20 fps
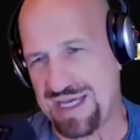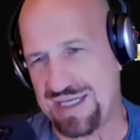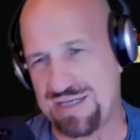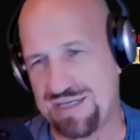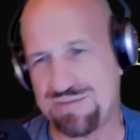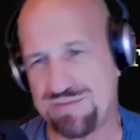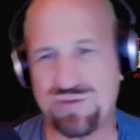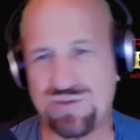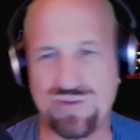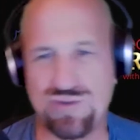
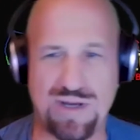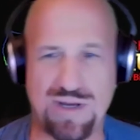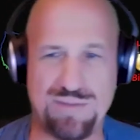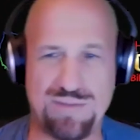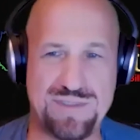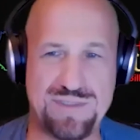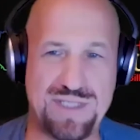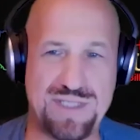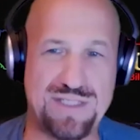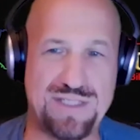of Trump
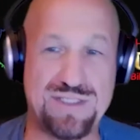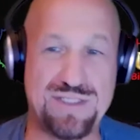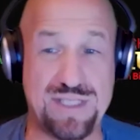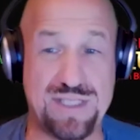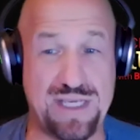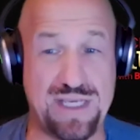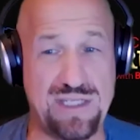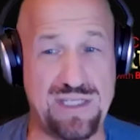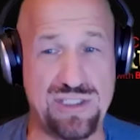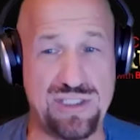says,
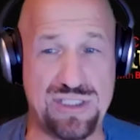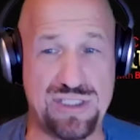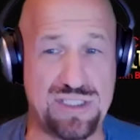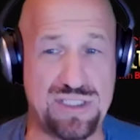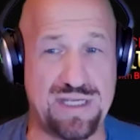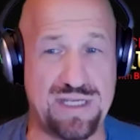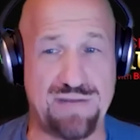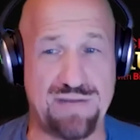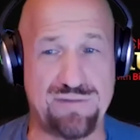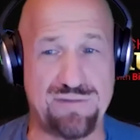see, she's a
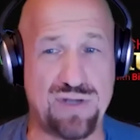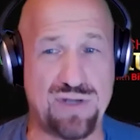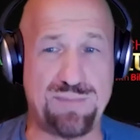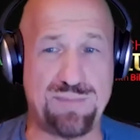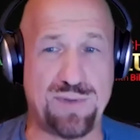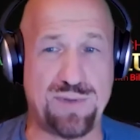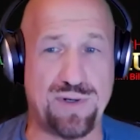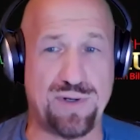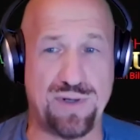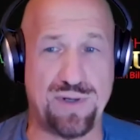never
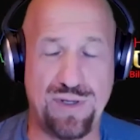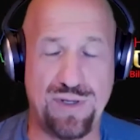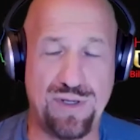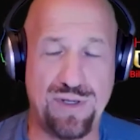Trumper,